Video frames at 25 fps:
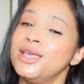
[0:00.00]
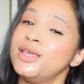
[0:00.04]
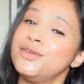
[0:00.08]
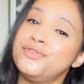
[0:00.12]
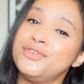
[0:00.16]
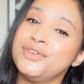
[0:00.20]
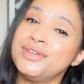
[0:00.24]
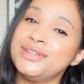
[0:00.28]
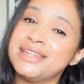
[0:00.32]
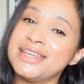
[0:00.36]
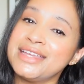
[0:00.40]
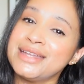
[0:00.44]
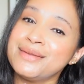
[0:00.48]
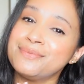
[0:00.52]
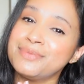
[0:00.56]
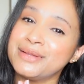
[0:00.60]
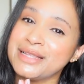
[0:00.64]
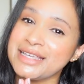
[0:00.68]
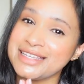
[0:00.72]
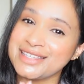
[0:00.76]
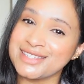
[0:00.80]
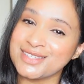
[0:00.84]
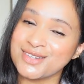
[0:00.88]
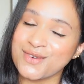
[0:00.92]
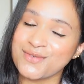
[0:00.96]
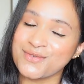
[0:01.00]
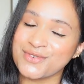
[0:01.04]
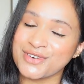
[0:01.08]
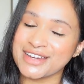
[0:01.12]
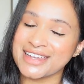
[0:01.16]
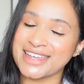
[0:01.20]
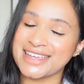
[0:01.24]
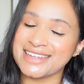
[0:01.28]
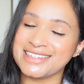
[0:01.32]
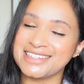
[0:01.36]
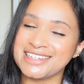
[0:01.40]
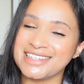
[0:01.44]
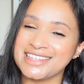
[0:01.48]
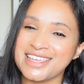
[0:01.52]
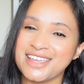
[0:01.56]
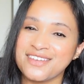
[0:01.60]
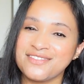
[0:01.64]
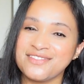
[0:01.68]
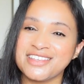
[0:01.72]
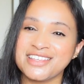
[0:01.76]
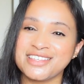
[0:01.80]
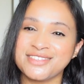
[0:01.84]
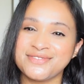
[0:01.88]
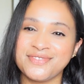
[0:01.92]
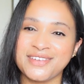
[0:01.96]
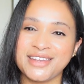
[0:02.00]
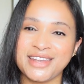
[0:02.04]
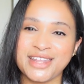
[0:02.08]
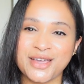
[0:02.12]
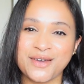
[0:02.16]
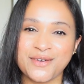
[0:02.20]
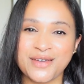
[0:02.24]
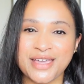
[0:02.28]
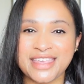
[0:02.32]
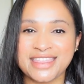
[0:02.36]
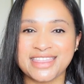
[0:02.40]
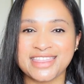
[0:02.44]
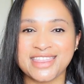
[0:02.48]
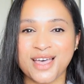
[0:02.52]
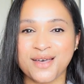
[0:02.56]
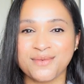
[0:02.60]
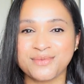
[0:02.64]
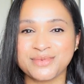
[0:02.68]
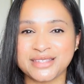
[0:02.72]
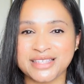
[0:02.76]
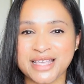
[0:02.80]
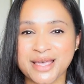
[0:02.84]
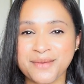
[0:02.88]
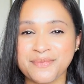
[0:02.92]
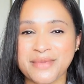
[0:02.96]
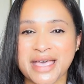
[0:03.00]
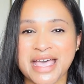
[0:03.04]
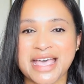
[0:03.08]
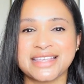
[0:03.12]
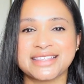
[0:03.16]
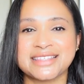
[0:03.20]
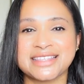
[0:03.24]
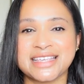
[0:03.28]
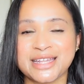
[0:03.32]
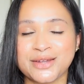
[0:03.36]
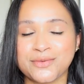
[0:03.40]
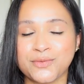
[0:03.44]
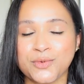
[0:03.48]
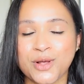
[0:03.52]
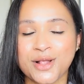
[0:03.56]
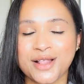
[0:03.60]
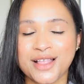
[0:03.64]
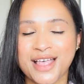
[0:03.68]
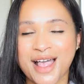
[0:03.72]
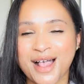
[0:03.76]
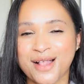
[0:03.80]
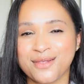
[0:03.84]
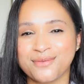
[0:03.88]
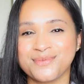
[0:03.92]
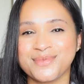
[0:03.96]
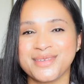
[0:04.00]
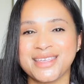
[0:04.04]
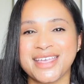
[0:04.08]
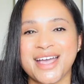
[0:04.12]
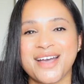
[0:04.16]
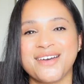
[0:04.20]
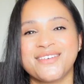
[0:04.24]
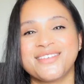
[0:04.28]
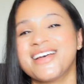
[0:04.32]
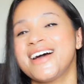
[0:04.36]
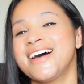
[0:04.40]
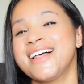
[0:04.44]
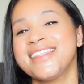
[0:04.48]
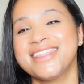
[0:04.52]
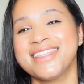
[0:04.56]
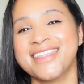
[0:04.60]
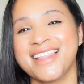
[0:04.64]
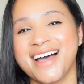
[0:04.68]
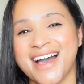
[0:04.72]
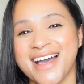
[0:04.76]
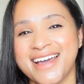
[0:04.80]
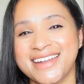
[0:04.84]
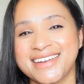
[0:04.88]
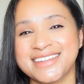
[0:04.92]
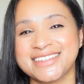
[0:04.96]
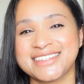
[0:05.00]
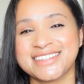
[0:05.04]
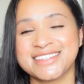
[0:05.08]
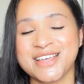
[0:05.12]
If you did, please don't forget to give this video a thumbs up, as it will help me out a lot.